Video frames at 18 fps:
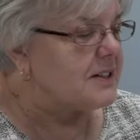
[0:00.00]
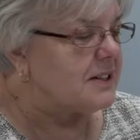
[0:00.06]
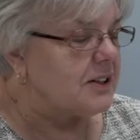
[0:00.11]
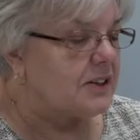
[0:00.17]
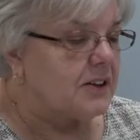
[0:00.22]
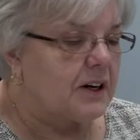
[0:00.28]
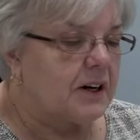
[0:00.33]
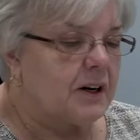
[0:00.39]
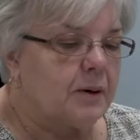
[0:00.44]

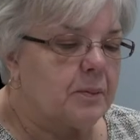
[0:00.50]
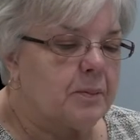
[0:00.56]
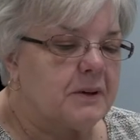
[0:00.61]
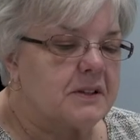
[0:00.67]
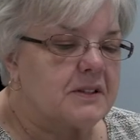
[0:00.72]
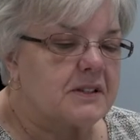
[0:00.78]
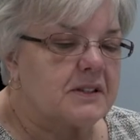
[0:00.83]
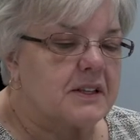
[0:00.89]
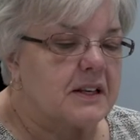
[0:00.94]
And
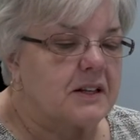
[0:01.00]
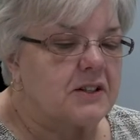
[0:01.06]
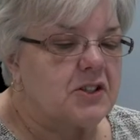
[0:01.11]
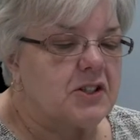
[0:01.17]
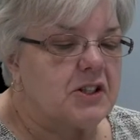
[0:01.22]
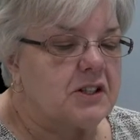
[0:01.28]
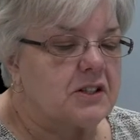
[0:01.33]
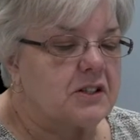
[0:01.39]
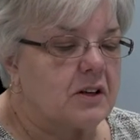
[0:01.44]
it's
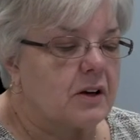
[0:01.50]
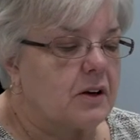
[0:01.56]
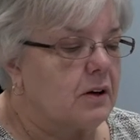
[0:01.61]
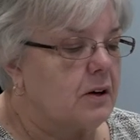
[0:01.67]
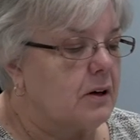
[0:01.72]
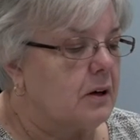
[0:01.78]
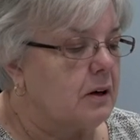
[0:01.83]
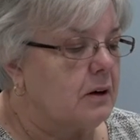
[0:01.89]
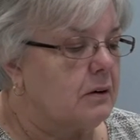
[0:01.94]
and you just
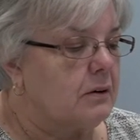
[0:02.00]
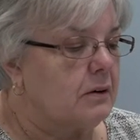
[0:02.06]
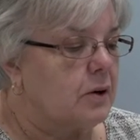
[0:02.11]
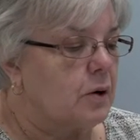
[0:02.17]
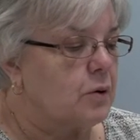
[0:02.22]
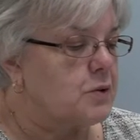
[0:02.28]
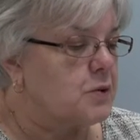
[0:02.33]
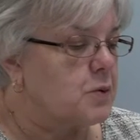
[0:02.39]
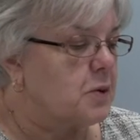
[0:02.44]
laugh
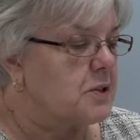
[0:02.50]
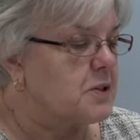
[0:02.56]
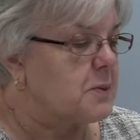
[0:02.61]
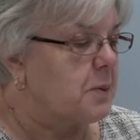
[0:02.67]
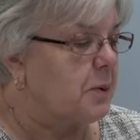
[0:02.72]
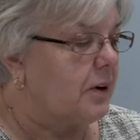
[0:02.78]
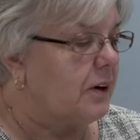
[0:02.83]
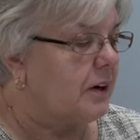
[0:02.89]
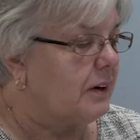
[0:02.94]
because you
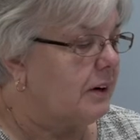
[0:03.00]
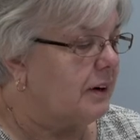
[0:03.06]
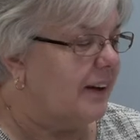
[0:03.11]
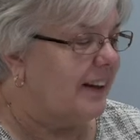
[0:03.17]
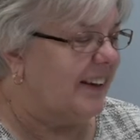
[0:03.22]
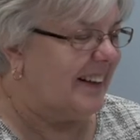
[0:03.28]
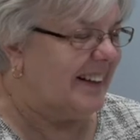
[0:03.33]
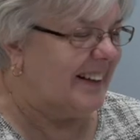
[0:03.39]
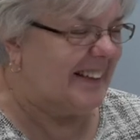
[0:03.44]
just
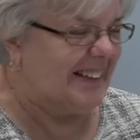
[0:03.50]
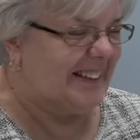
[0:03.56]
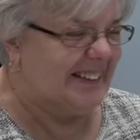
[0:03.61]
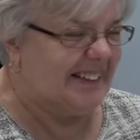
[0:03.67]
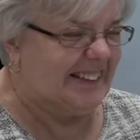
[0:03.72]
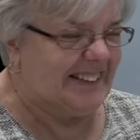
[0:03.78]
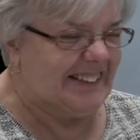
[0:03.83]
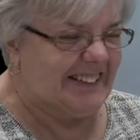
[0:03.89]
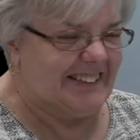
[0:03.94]

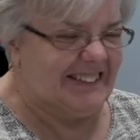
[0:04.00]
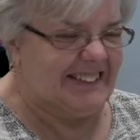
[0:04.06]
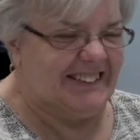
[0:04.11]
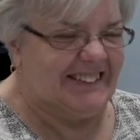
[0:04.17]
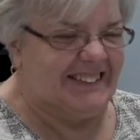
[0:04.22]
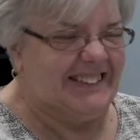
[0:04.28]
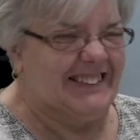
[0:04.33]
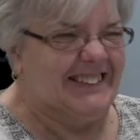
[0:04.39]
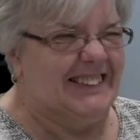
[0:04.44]
you
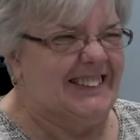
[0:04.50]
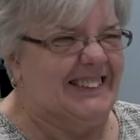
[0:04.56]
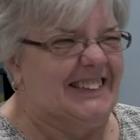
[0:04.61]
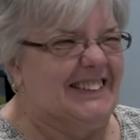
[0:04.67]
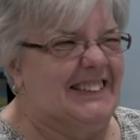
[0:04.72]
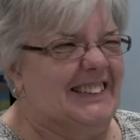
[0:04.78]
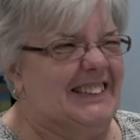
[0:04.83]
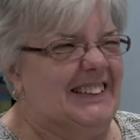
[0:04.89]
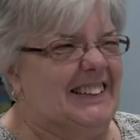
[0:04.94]
randomly
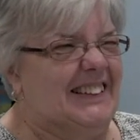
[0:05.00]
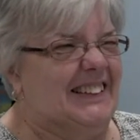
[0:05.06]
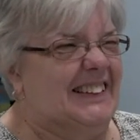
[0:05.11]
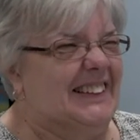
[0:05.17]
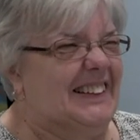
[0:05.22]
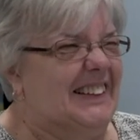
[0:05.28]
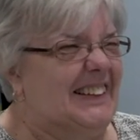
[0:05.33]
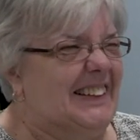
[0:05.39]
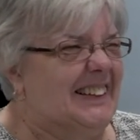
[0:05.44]
get it.
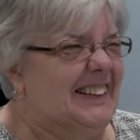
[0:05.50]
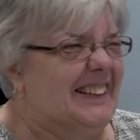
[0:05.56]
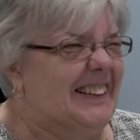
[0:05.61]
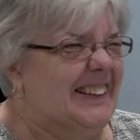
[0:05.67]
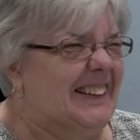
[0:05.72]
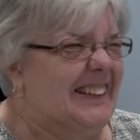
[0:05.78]
You gotta think